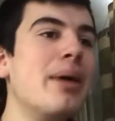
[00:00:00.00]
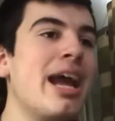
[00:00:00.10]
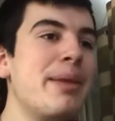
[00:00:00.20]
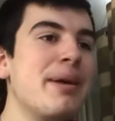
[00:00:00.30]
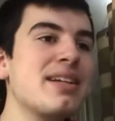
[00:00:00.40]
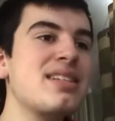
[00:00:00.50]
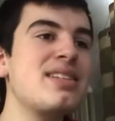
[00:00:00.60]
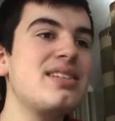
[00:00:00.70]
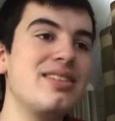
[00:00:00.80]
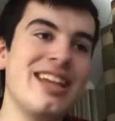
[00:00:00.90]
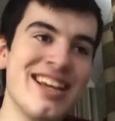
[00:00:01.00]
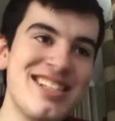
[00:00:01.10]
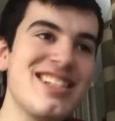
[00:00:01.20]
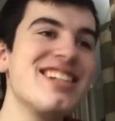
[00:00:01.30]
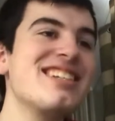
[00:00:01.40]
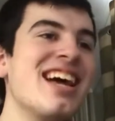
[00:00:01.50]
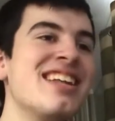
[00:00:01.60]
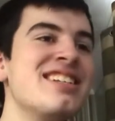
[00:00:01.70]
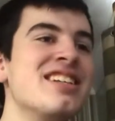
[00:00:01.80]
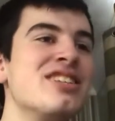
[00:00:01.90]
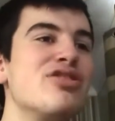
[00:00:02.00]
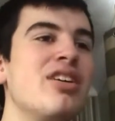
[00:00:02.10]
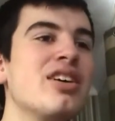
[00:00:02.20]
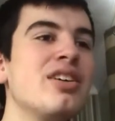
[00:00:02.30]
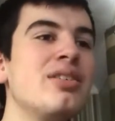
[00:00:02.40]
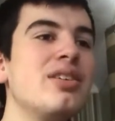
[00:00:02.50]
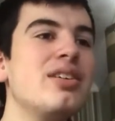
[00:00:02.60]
Apex, yes. Talus and Drago.